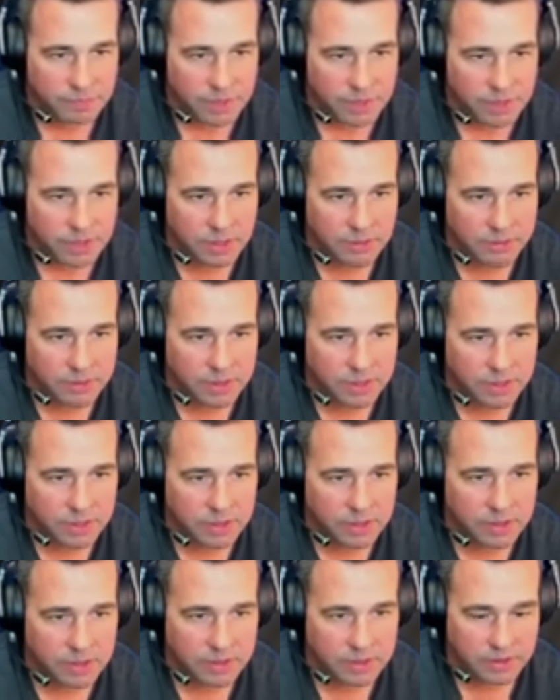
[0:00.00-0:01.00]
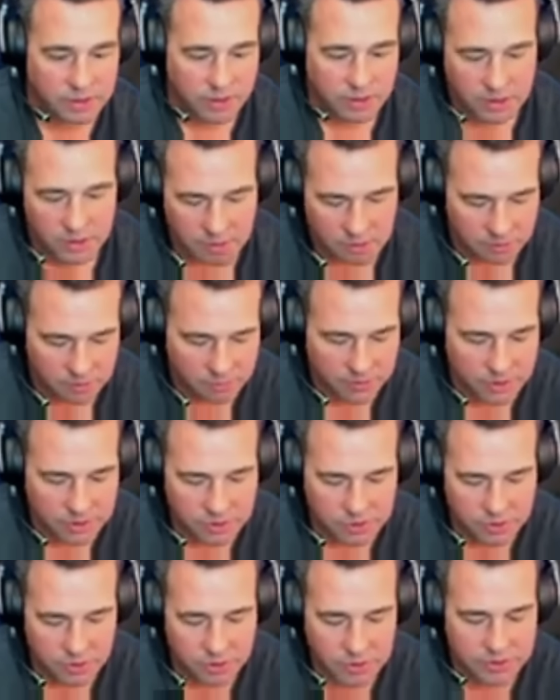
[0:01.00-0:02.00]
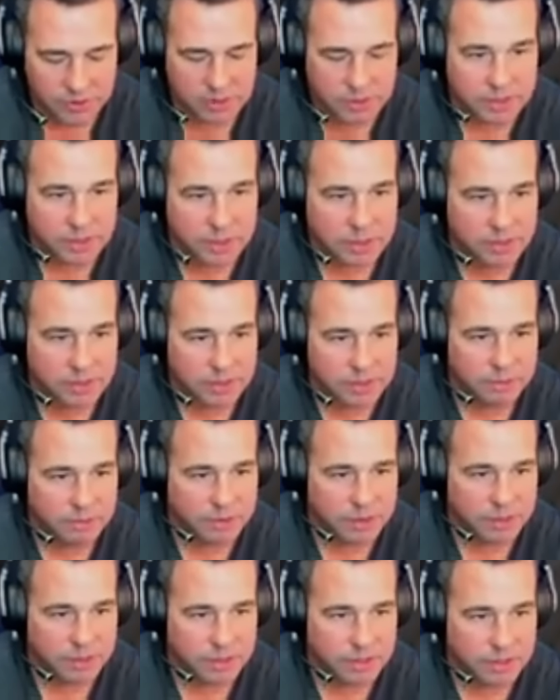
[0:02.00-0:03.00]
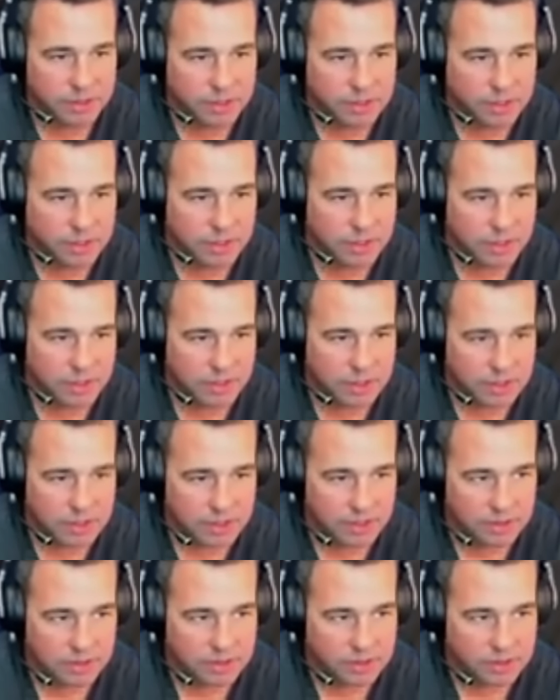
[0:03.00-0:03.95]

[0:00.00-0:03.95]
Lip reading: Let me make sure I set the altimeter and the